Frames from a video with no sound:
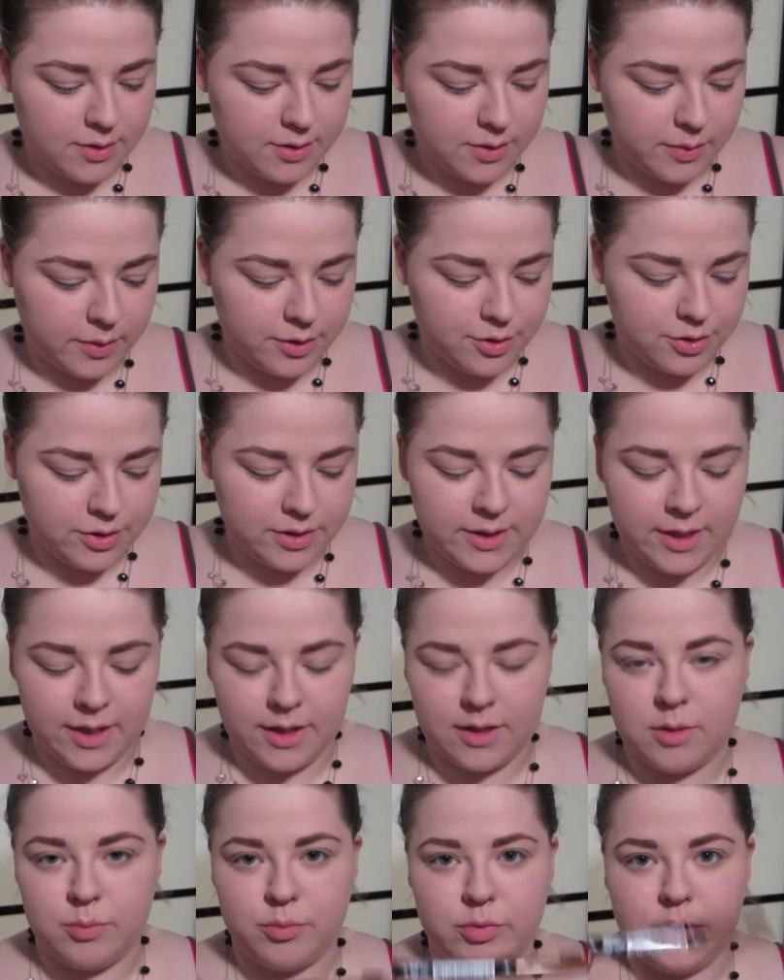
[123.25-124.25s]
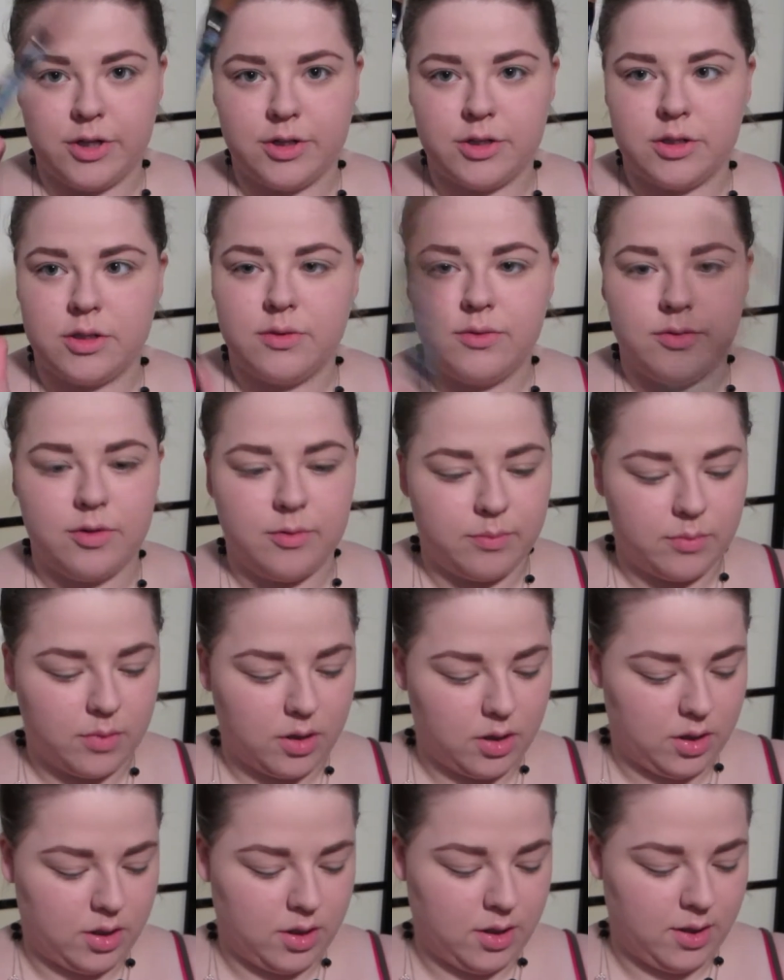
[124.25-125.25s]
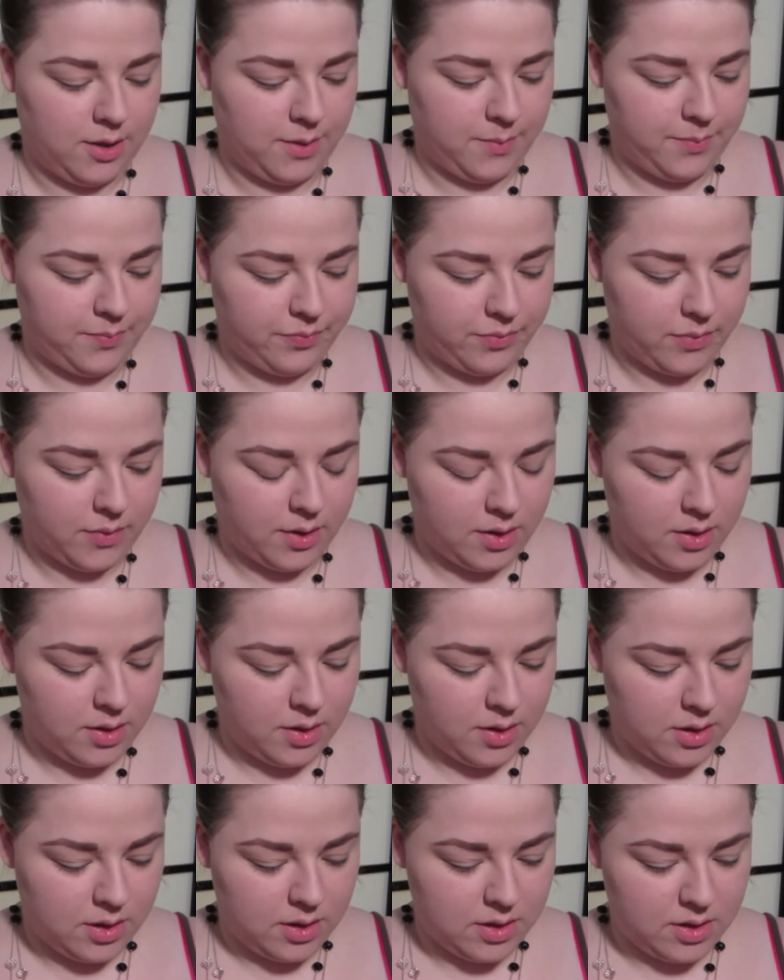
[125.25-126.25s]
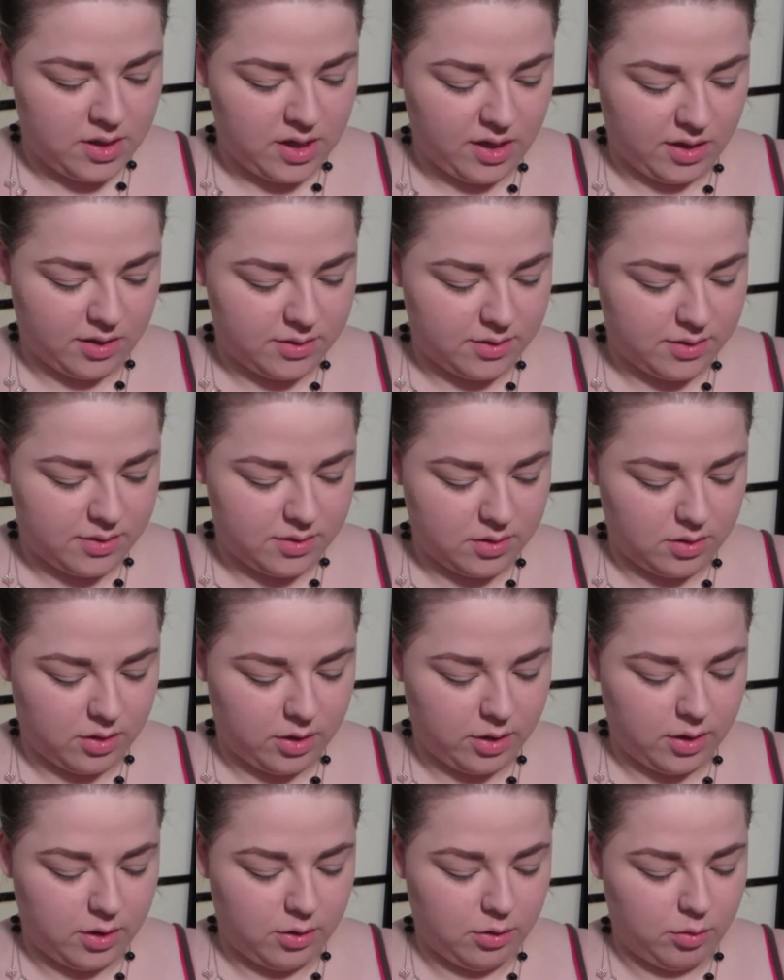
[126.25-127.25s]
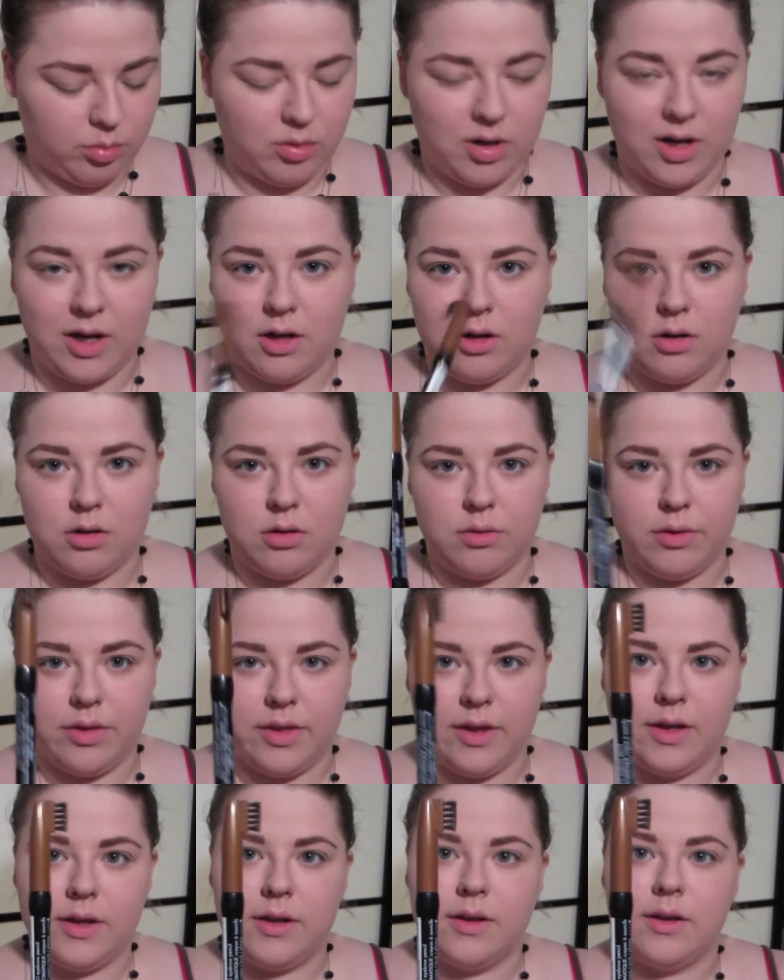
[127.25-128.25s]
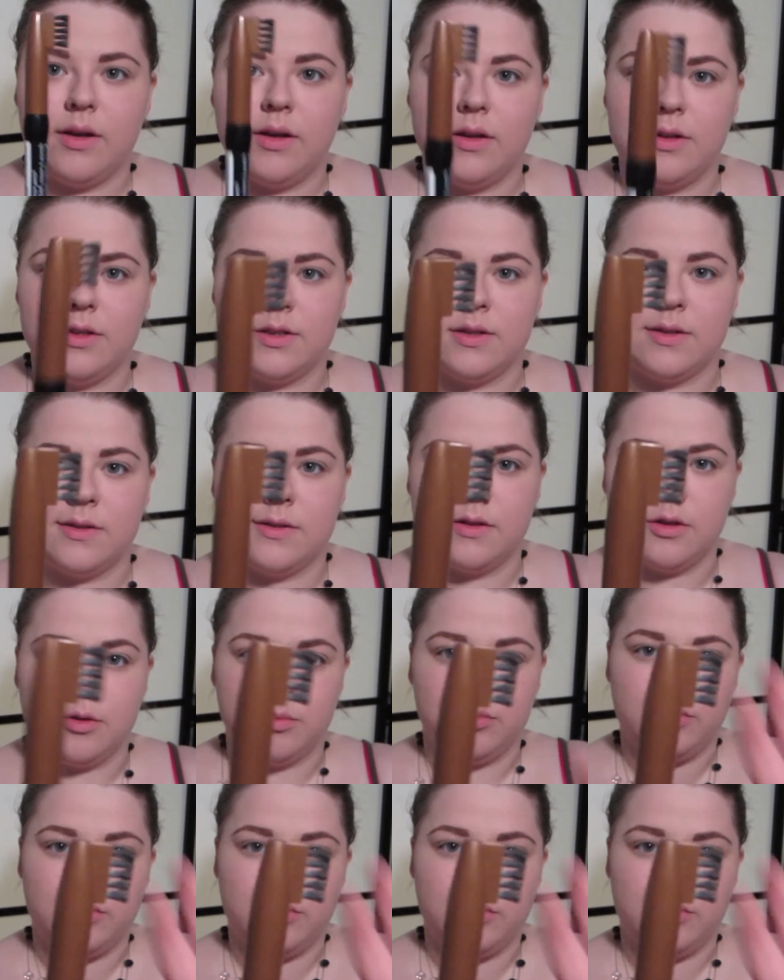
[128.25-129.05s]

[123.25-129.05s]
So I usually take the brush from my NYX Auto Brow thing. There's this little